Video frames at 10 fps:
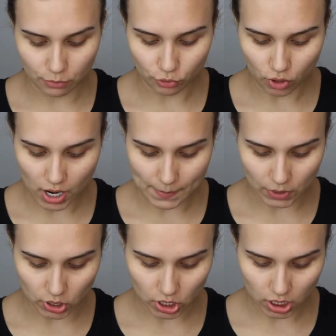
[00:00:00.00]

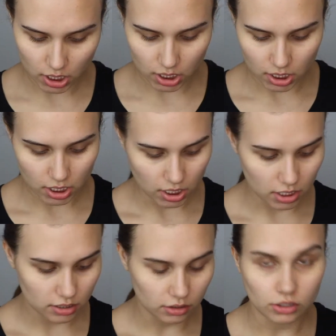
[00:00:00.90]
Primer,
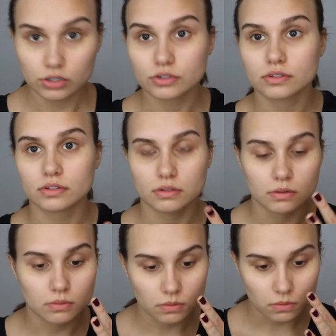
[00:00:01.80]
and it looks
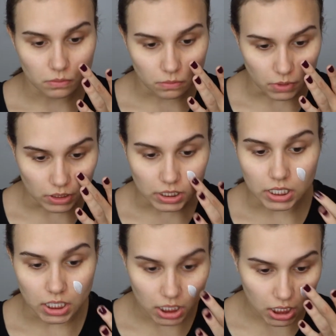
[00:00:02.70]

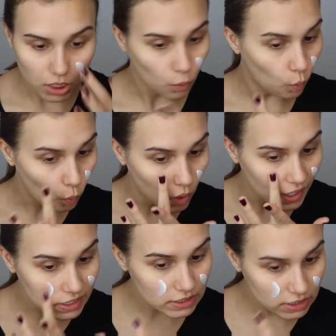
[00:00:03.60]
really
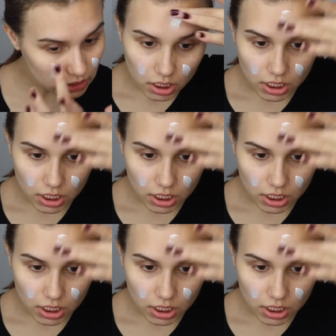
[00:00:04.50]
white,